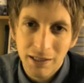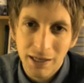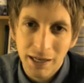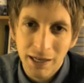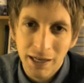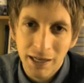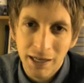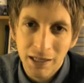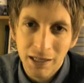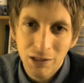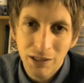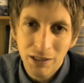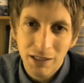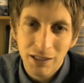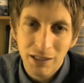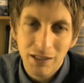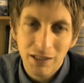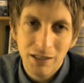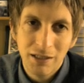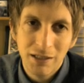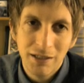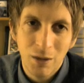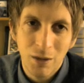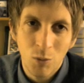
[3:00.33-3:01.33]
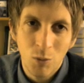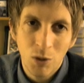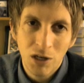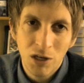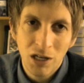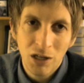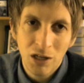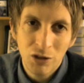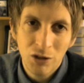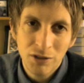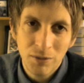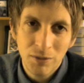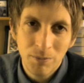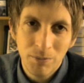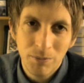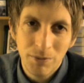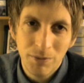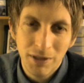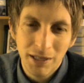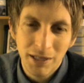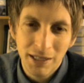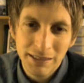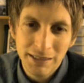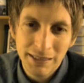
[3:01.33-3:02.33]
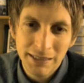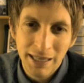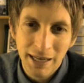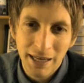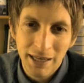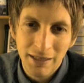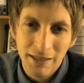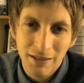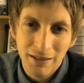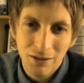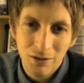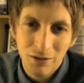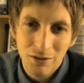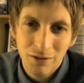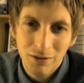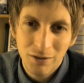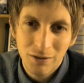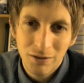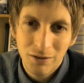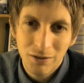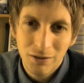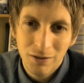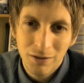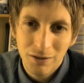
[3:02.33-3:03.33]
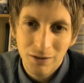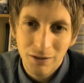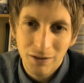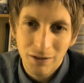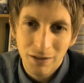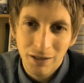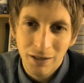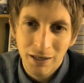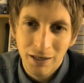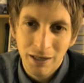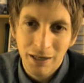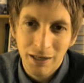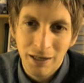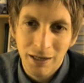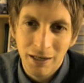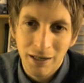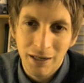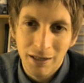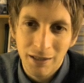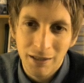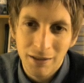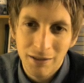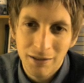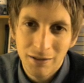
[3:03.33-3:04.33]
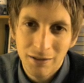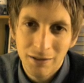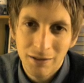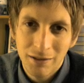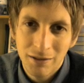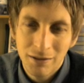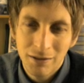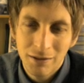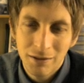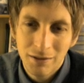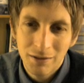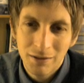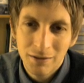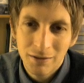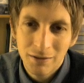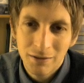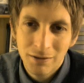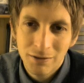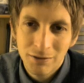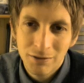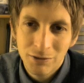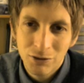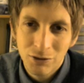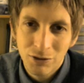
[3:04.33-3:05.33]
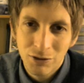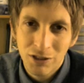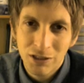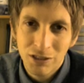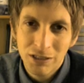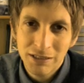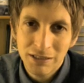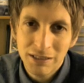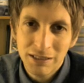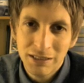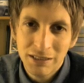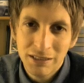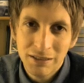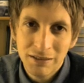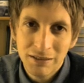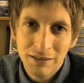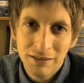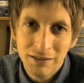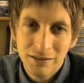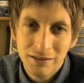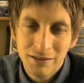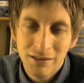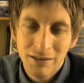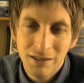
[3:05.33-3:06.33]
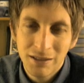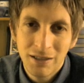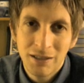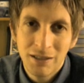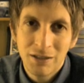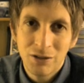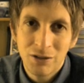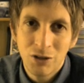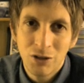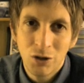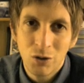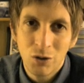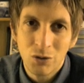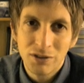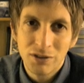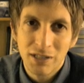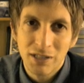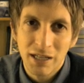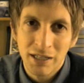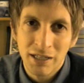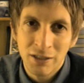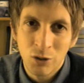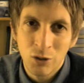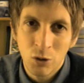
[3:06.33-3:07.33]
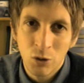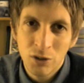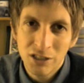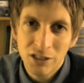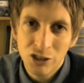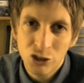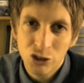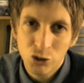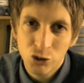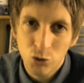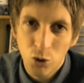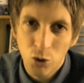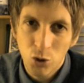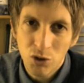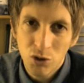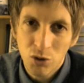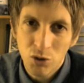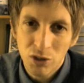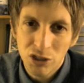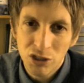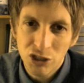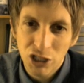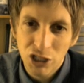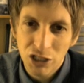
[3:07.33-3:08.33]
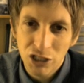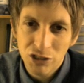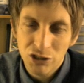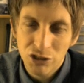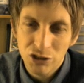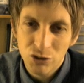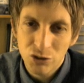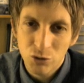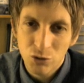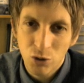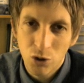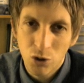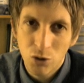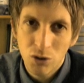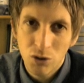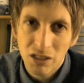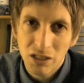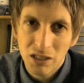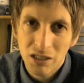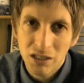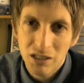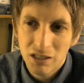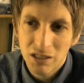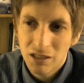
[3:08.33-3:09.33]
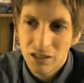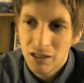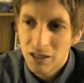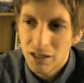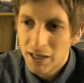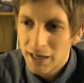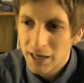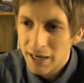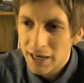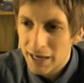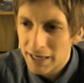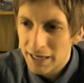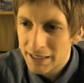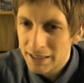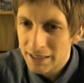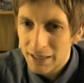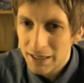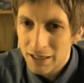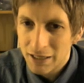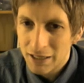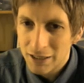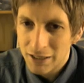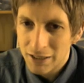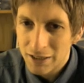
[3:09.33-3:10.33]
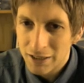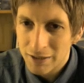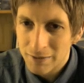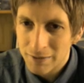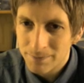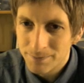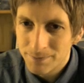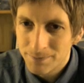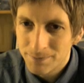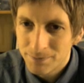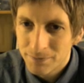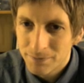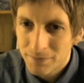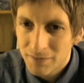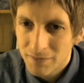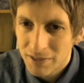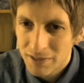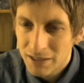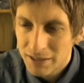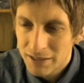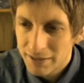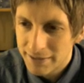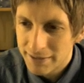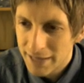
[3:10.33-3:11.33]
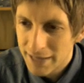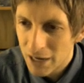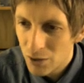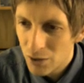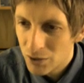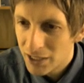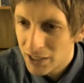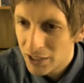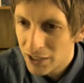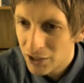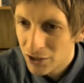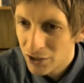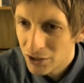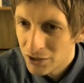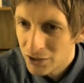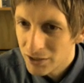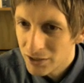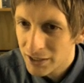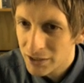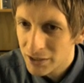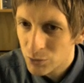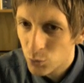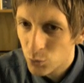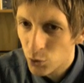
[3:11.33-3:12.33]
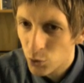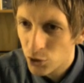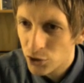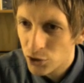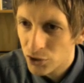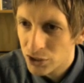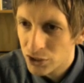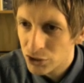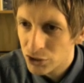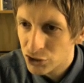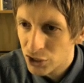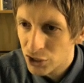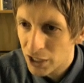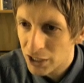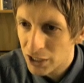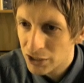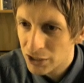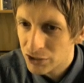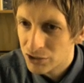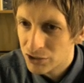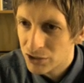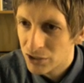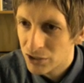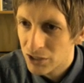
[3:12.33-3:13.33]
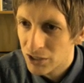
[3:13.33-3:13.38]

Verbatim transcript: and click. And what color is, that? Yeah. So there is his nose. And notice the stroke, you can change the stroke. And um, down here is where you can change